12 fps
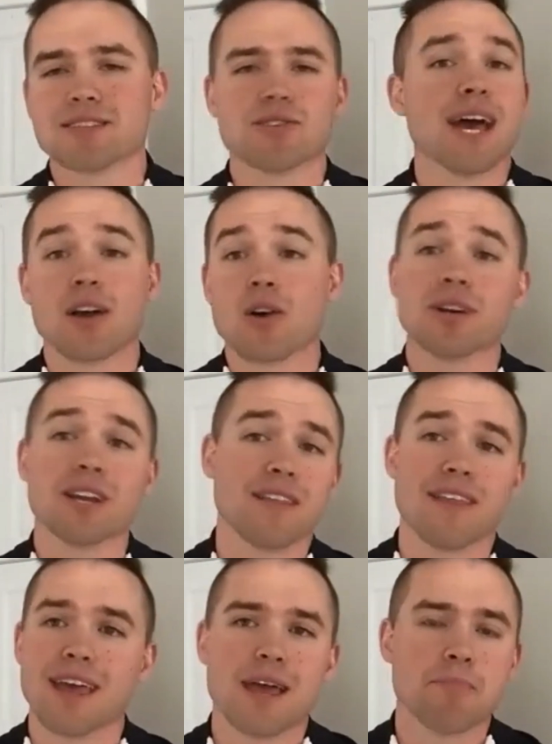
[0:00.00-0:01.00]
So yeah, going into
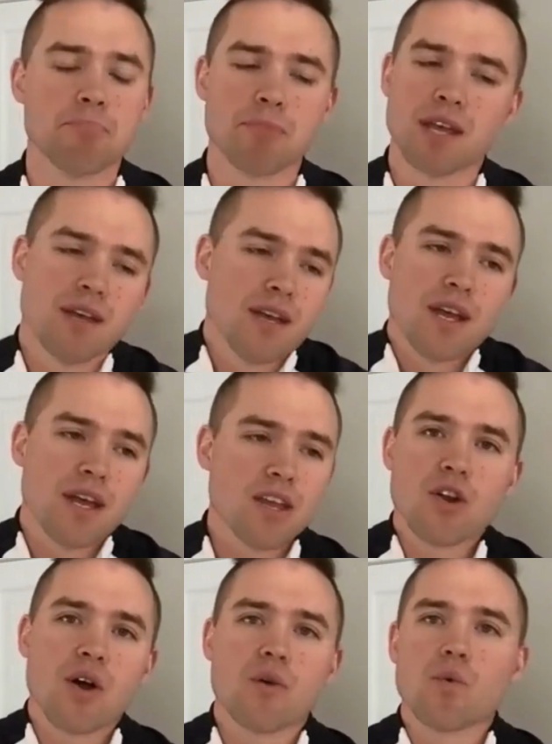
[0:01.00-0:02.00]
the game,
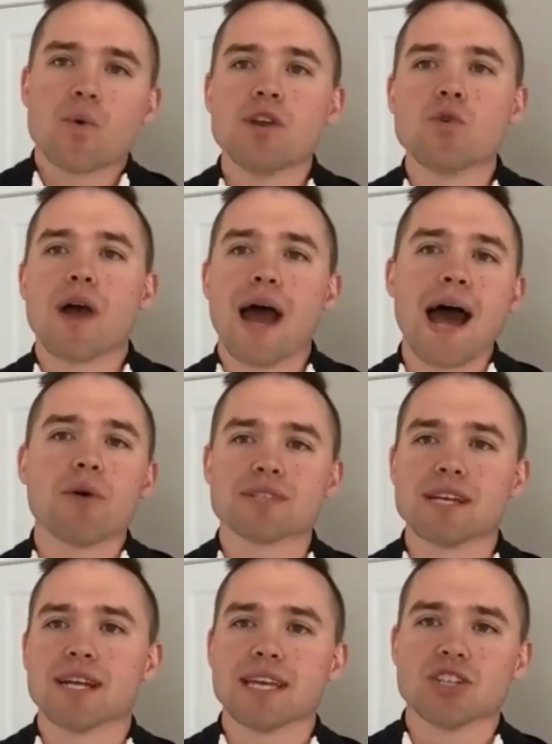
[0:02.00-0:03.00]
we knew I was
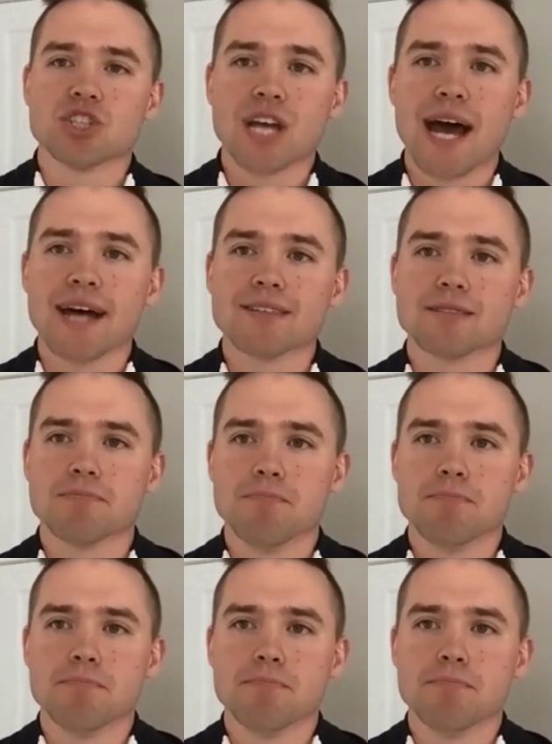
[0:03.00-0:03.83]
going to get shots,